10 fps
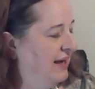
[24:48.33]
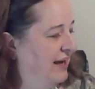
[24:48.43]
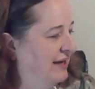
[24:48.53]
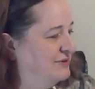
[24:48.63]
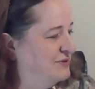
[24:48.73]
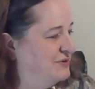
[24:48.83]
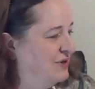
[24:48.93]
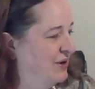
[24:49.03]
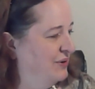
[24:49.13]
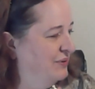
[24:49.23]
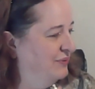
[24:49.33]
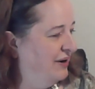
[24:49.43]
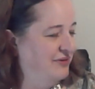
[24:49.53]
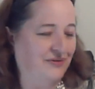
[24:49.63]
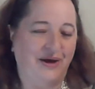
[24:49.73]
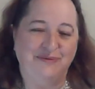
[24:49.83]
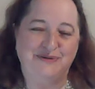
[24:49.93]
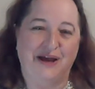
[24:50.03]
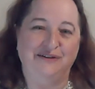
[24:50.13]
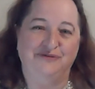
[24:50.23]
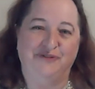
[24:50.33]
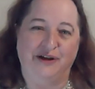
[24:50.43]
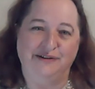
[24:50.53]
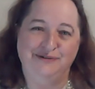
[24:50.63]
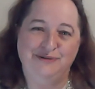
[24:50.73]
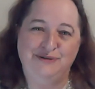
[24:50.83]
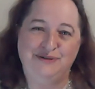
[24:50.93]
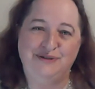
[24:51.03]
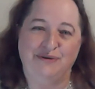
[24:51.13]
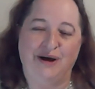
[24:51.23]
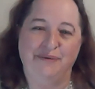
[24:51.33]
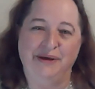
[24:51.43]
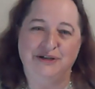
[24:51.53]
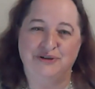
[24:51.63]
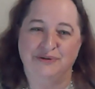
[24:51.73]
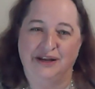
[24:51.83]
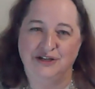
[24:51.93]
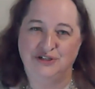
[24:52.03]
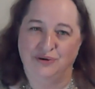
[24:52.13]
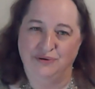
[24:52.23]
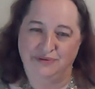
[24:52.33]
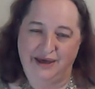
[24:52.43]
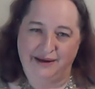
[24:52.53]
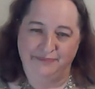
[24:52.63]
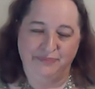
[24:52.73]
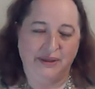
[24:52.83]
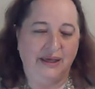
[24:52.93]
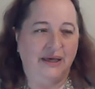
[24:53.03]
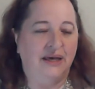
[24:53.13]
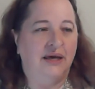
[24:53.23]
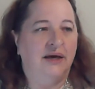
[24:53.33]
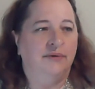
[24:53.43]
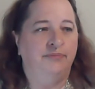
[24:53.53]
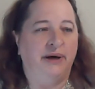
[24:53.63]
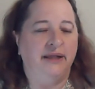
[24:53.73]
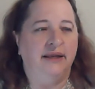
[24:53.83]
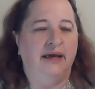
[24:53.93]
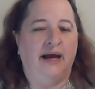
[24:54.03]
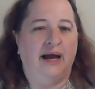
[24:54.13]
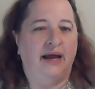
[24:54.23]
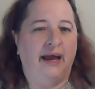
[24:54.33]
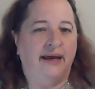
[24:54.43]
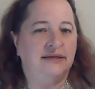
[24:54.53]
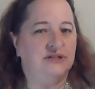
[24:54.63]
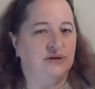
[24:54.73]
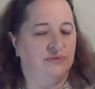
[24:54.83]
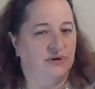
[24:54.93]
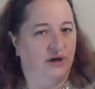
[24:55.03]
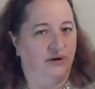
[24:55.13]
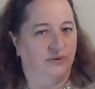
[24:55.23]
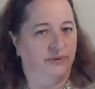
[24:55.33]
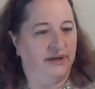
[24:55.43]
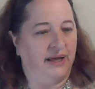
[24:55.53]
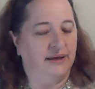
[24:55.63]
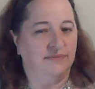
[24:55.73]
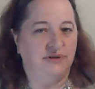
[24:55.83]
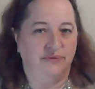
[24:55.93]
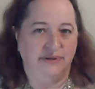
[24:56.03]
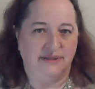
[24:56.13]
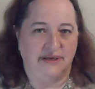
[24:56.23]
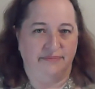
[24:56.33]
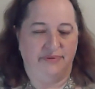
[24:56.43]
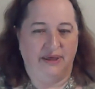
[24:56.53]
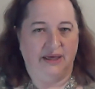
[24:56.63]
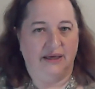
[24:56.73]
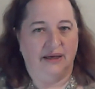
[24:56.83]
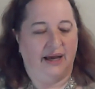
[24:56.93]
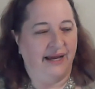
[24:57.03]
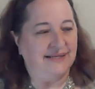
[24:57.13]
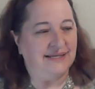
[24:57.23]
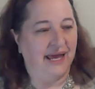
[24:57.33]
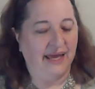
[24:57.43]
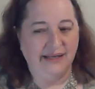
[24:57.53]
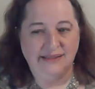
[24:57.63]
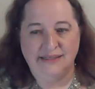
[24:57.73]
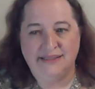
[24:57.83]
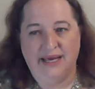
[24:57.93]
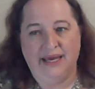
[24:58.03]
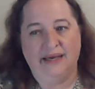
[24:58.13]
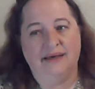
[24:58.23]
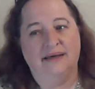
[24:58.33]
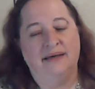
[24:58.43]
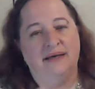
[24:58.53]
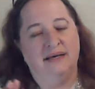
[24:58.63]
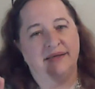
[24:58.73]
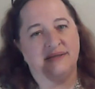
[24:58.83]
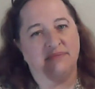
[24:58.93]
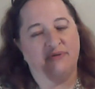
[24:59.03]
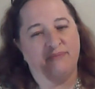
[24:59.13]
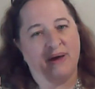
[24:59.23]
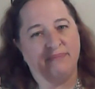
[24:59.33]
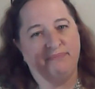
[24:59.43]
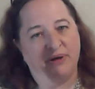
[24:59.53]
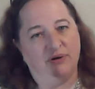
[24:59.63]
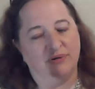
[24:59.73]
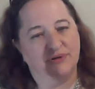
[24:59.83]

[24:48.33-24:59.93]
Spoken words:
And so I thought that was kind of fun. So I'll make sure that I show you that. But as you know, when I am doing something, I tend to take some of my bigger